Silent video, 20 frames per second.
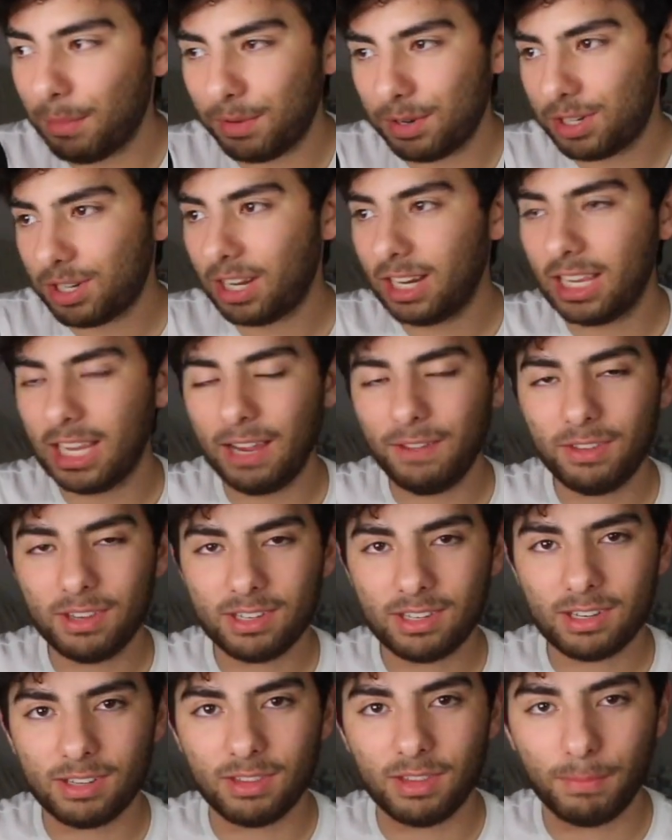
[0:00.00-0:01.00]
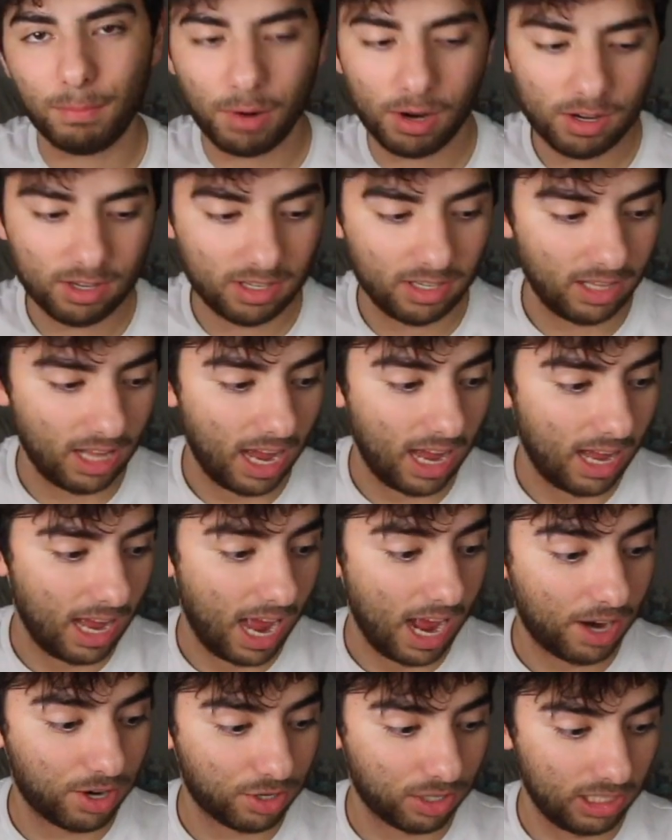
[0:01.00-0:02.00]
gonna give this to the person that
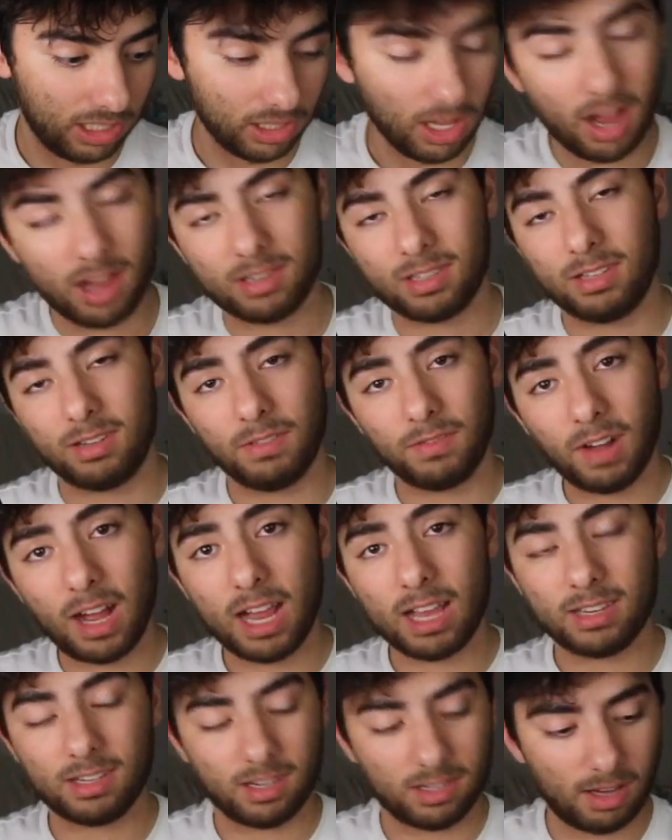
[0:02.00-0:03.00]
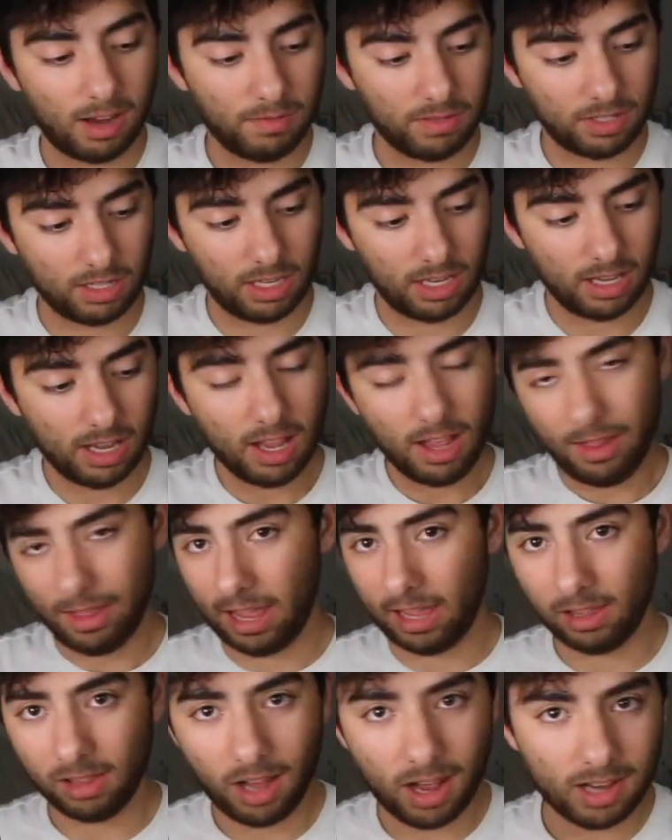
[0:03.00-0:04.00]
actually lost the device, because obviously they
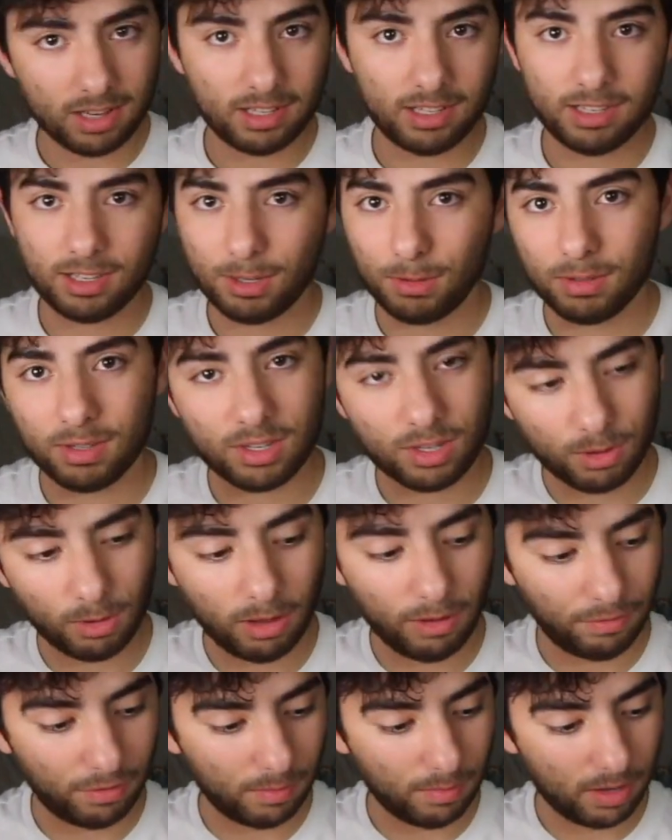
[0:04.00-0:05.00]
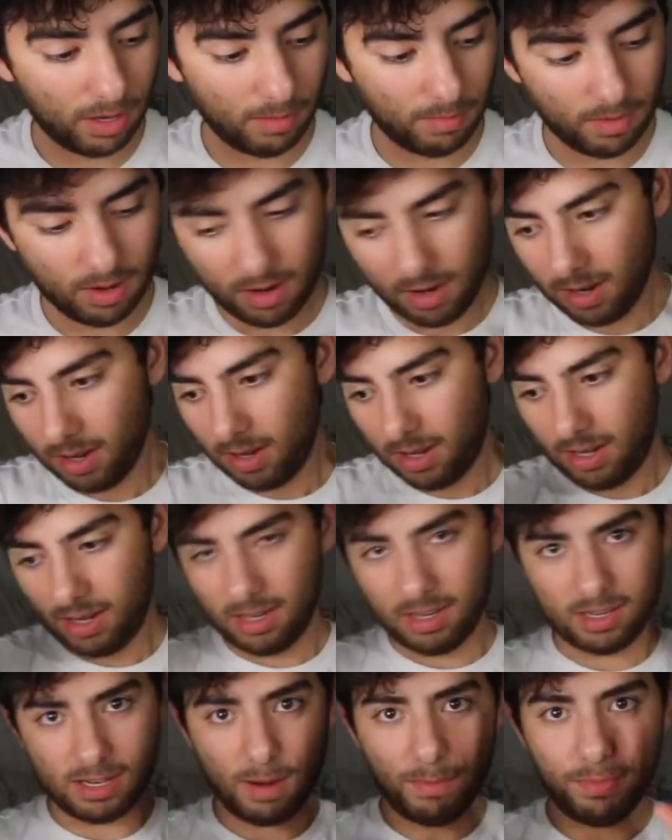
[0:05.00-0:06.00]
lost it, someone stole it from them.
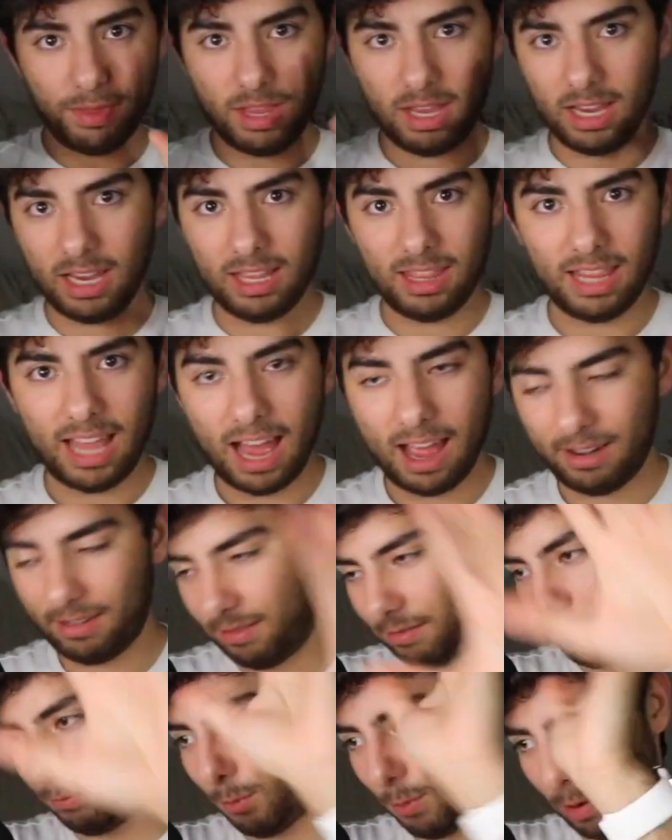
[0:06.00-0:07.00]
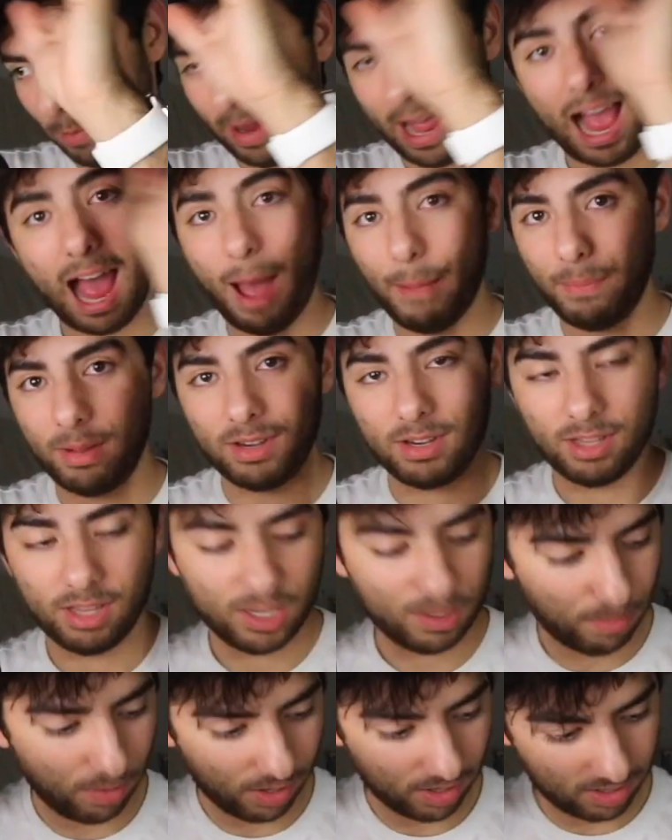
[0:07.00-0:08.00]
Something in that form happened to this
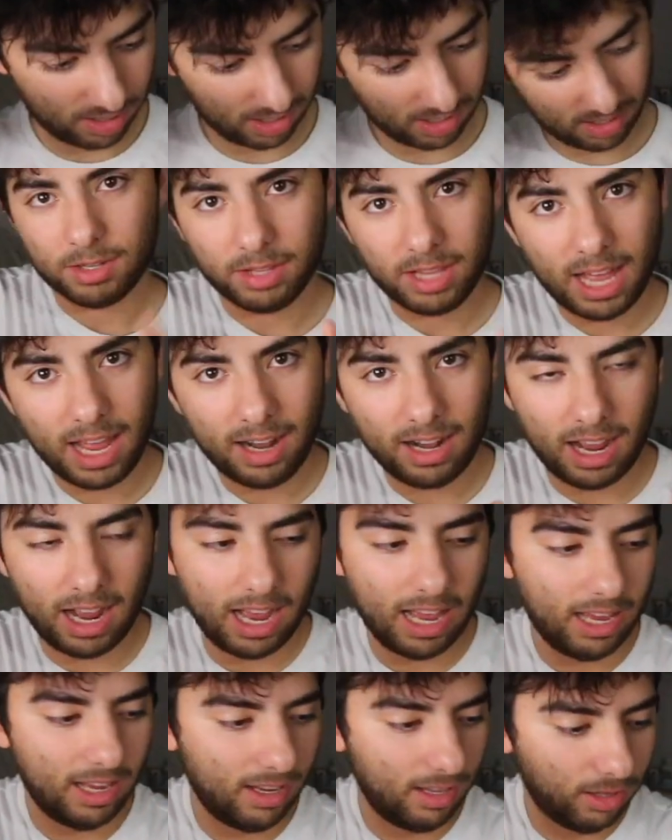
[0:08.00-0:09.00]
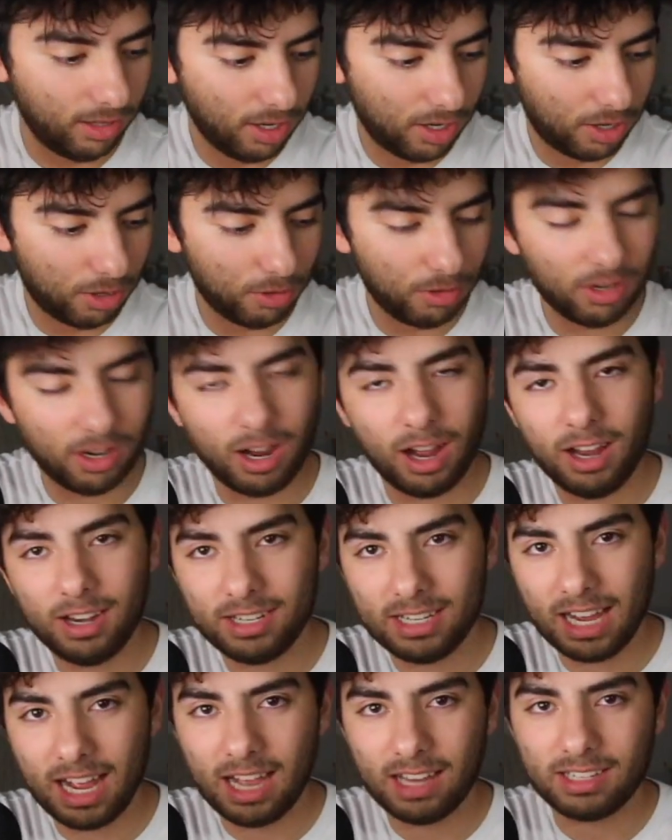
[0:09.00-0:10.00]
person. So then I looked through the
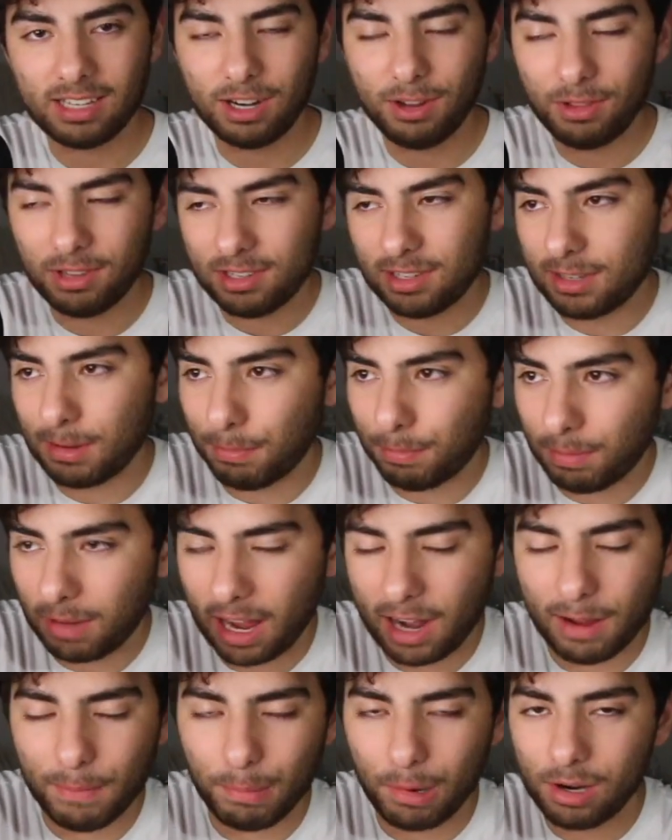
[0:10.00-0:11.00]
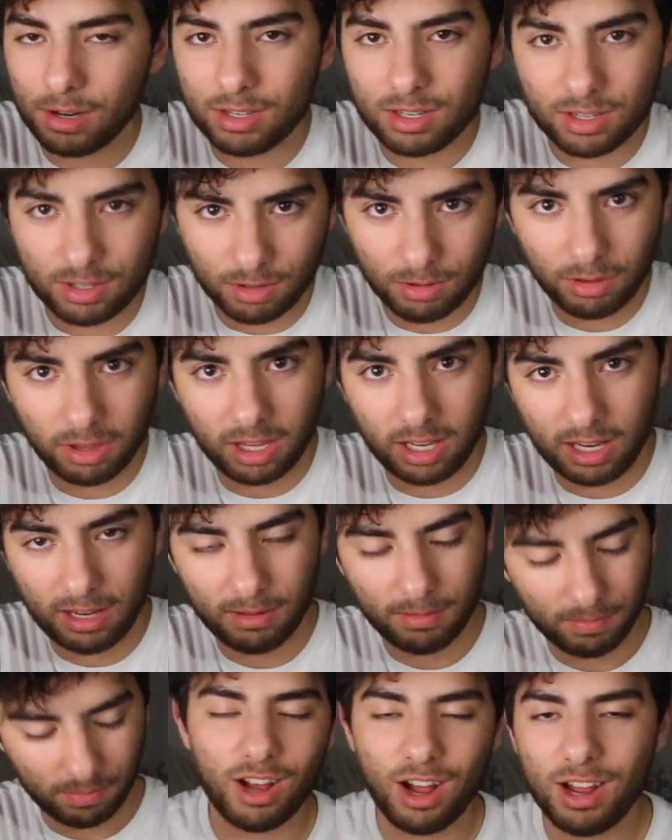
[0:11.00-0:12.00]
contacts. I know this is a kind of personal
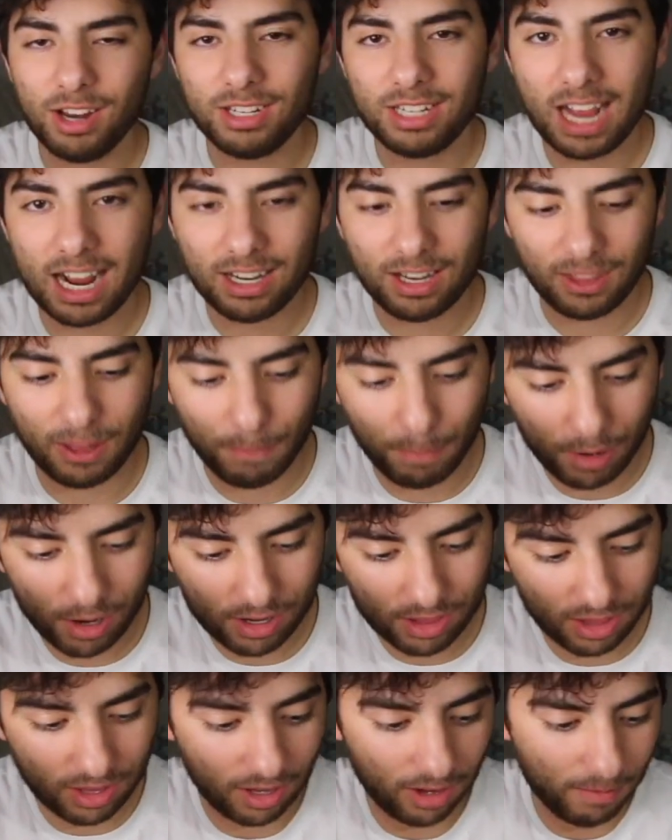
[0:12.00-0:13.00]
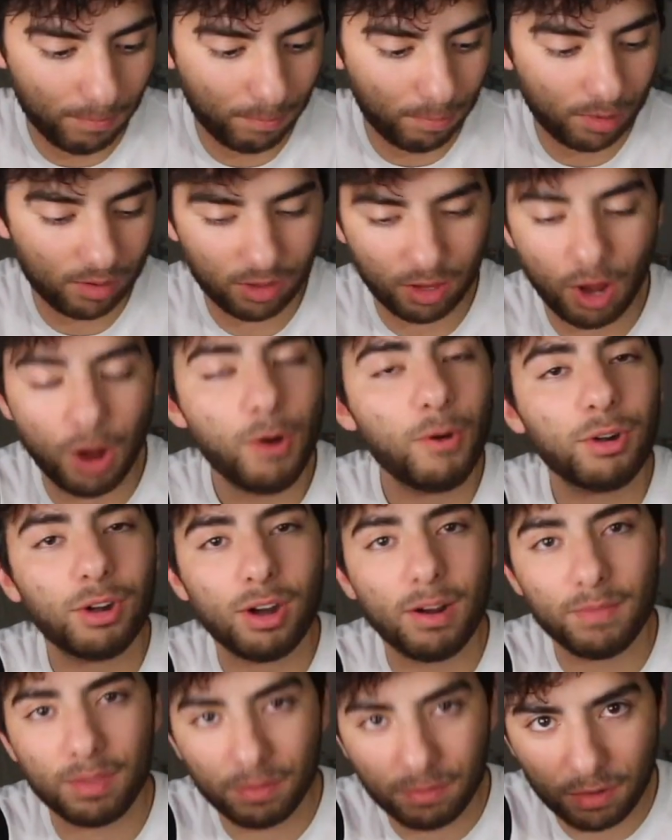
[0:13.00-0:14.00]
thing. Contacted the owner
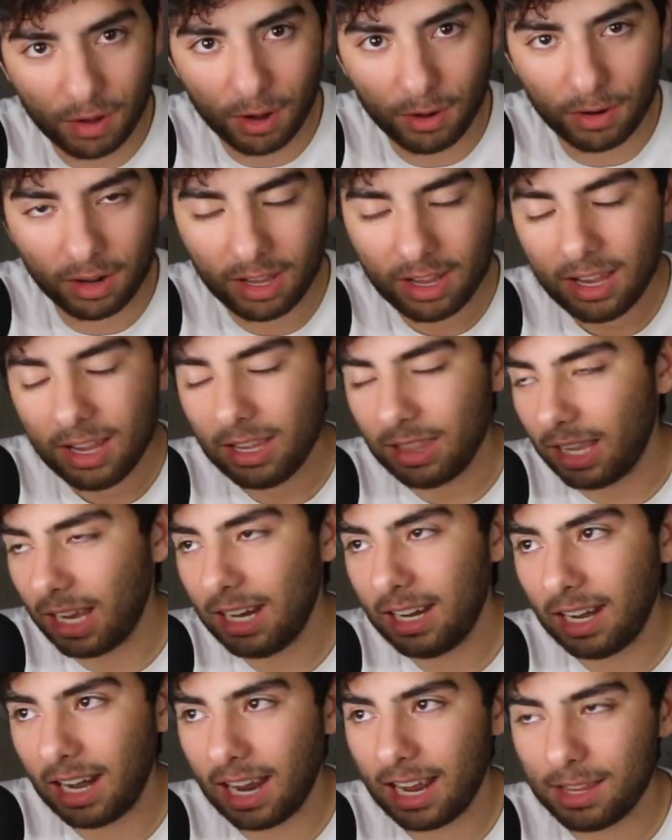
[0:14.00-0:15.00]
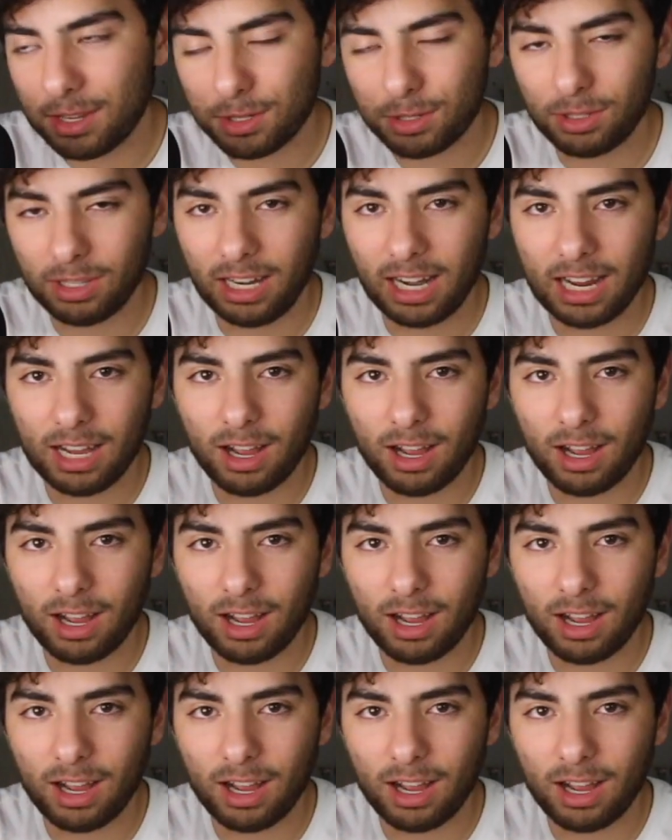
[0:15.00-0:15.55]
of the phone. They didn't answer, and then